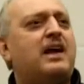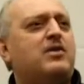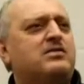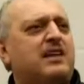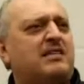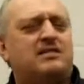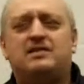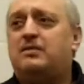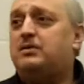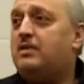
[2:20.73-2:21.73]
I lost
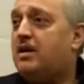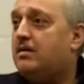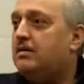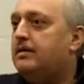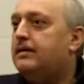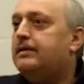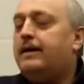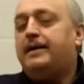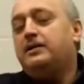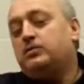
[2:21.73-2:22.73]
$100,000.
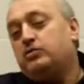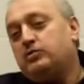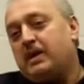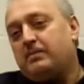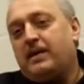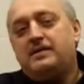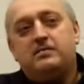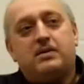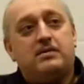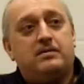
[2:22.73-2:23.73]
I didn't want to do
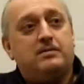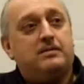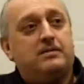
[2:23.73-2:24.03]
backbiting, brother.